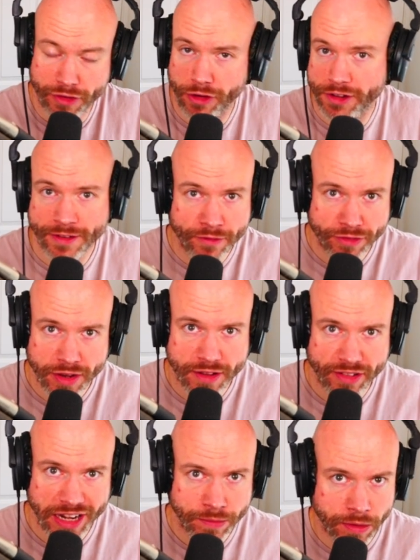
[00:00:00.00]
if you're a Symfony
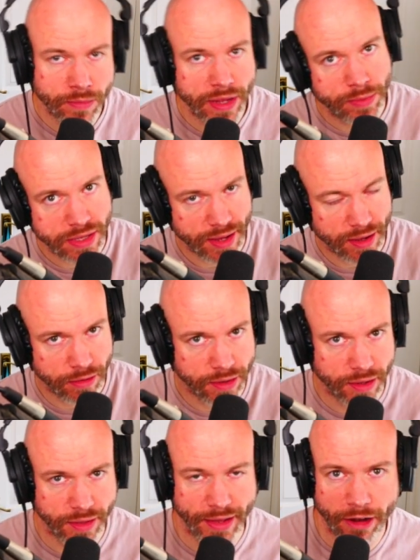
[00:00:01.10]
developer, maybe take a
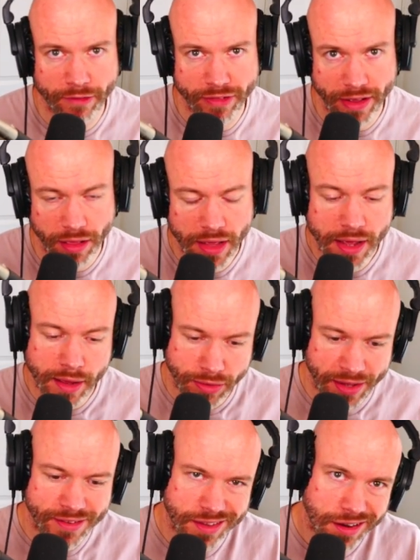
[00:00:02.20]
look at Laravel,
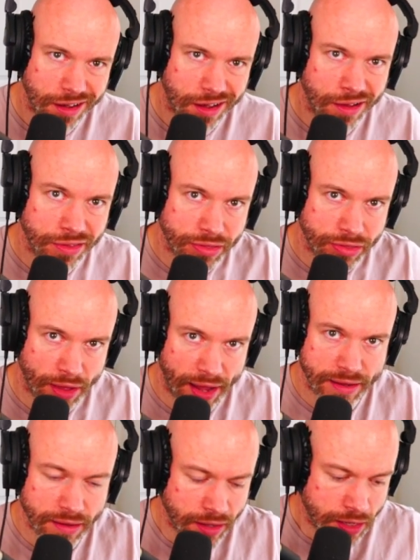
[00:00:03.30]
things that aren't that